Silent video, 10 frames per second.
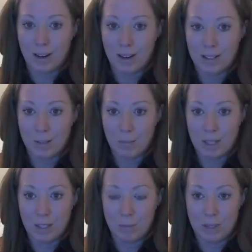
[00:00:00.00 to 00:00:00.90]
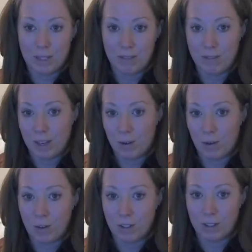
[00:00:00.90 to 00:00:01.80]
something specific,
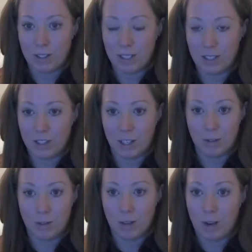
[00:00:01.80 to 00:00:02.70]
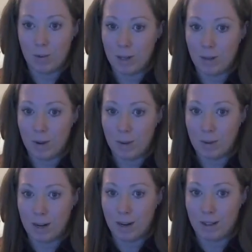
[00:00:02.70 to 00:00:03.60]
or just in general how we
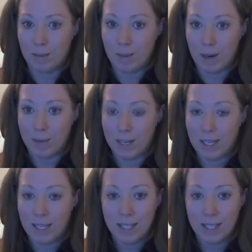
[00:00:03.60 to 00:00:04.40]
cooperate on the monument?